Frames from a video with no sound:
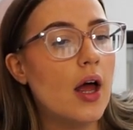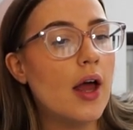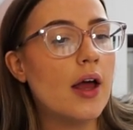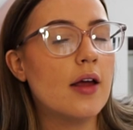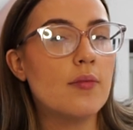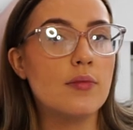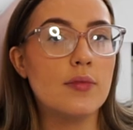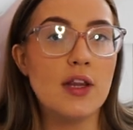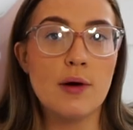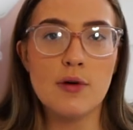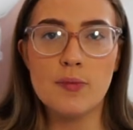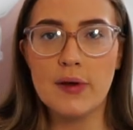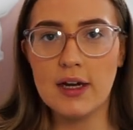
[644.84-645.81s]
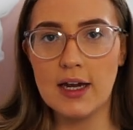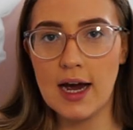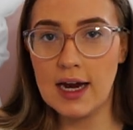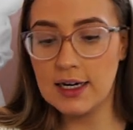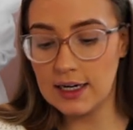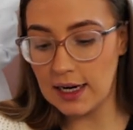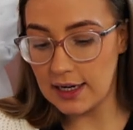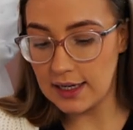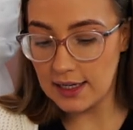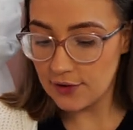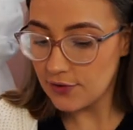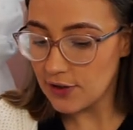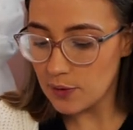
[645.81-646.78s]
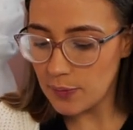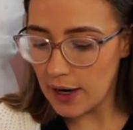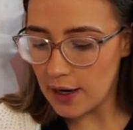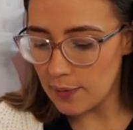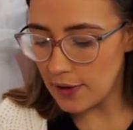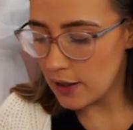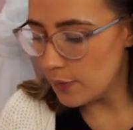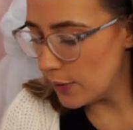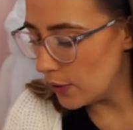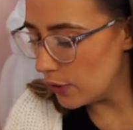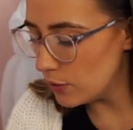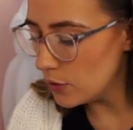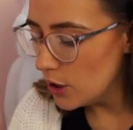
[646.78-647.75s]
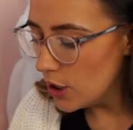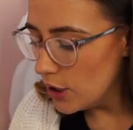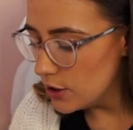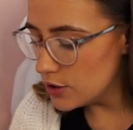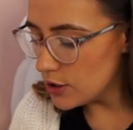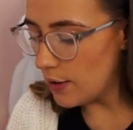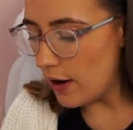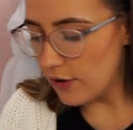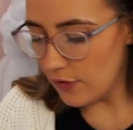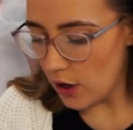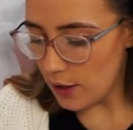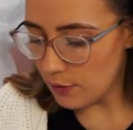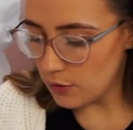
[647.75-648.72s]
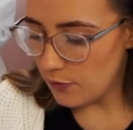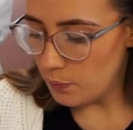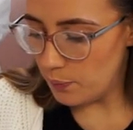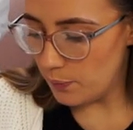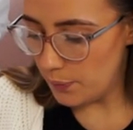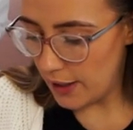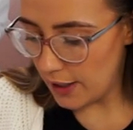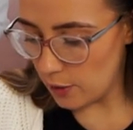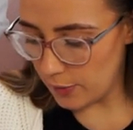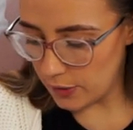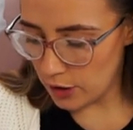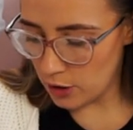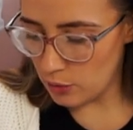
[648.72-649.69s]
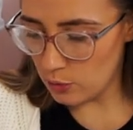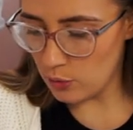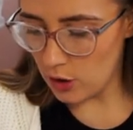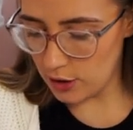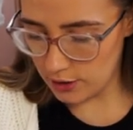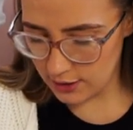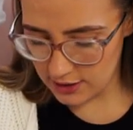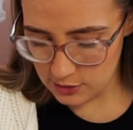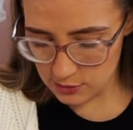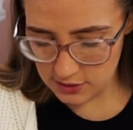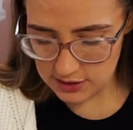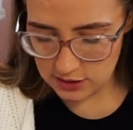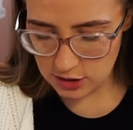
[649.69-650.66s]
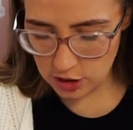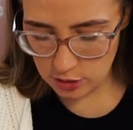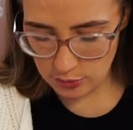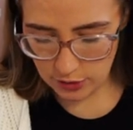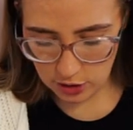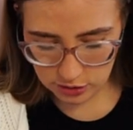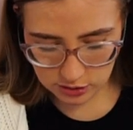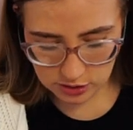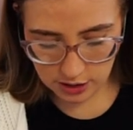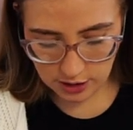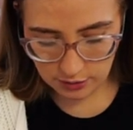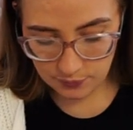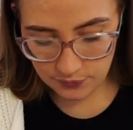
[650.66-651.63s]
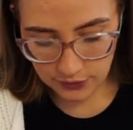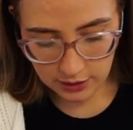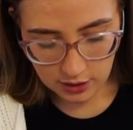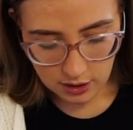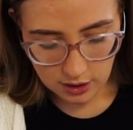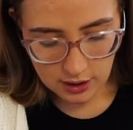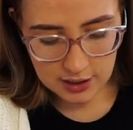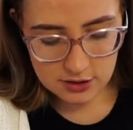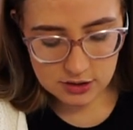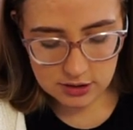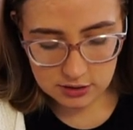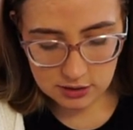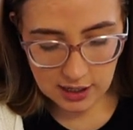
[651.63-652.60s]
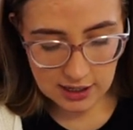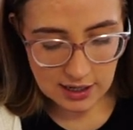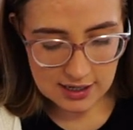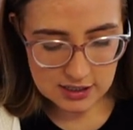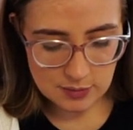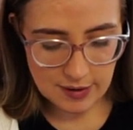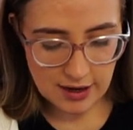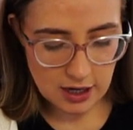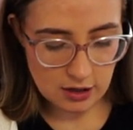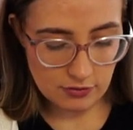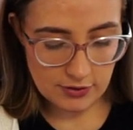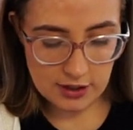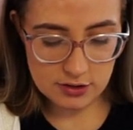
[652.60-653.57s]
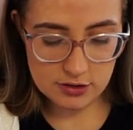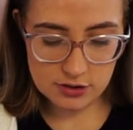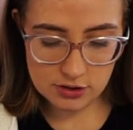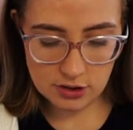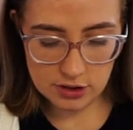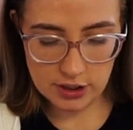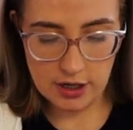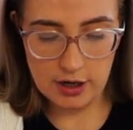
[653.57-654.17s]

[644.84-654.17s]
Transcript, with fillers: um, that we've been kindly like gifted by people. So I thought I would pick up a new one. And this one says newborn, so I just I liked the pattern of it. I just thought, you